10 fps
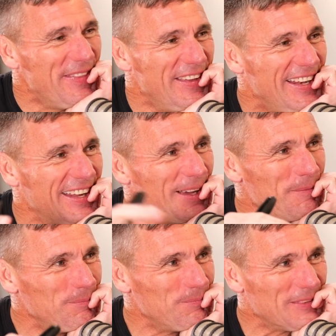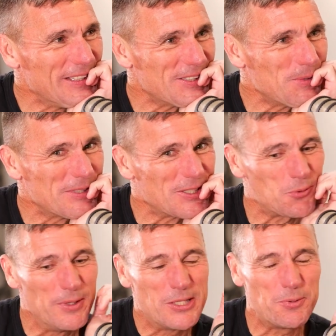And then so was it
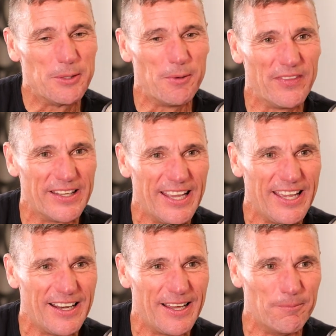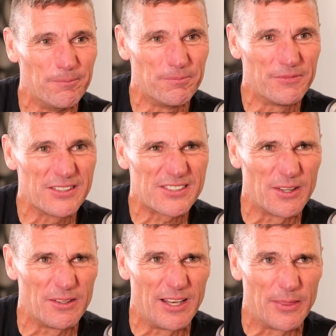2021 that you had?
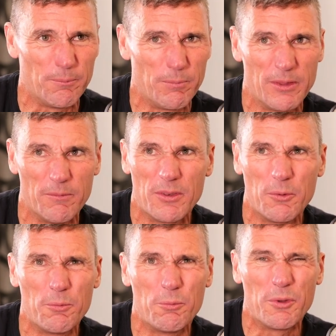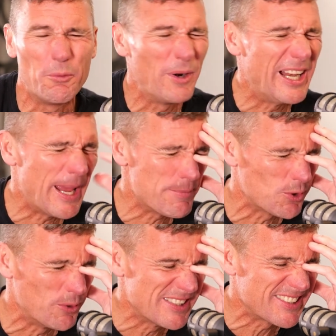So like the
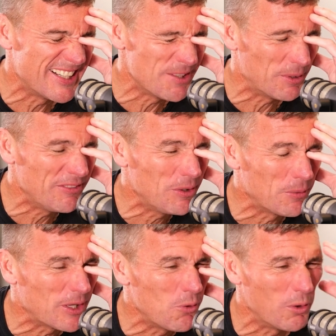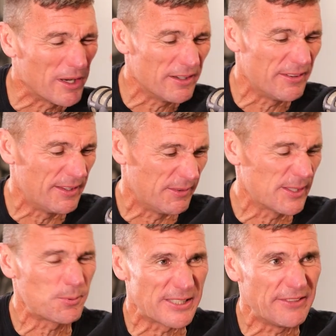relapse or incident, whatever you want to call it.
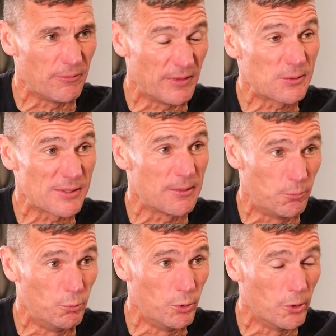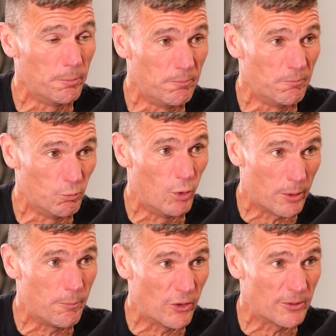This was the real
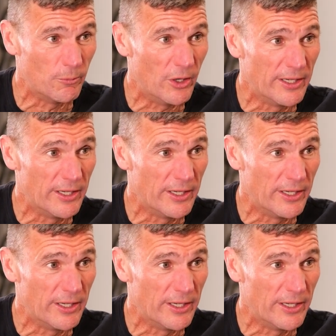rock bottom,